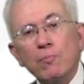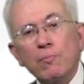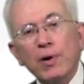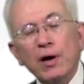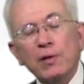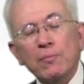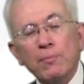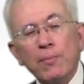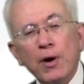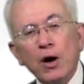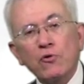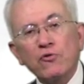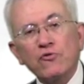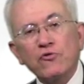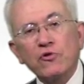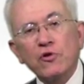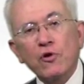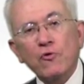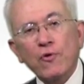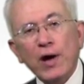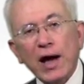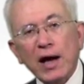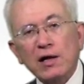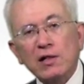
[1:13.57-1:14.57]
but most
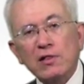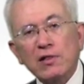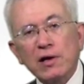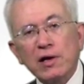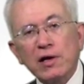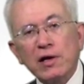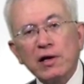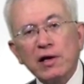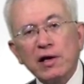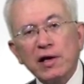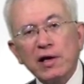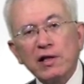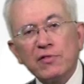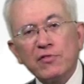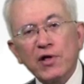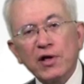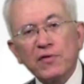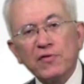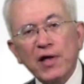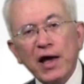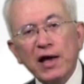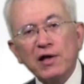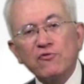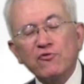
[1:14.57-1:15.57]
directly in
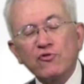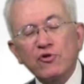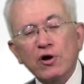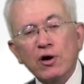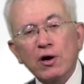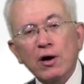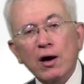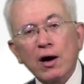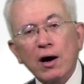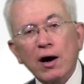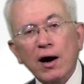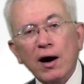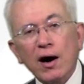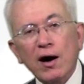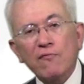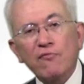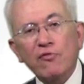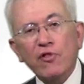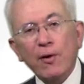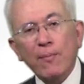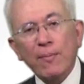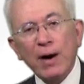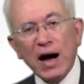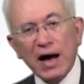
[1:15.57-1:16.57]
the nature
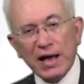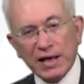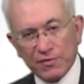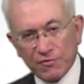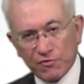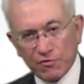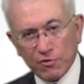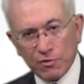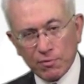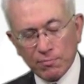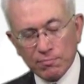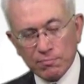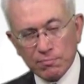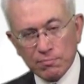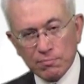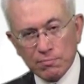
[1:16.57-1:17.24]
of the mind.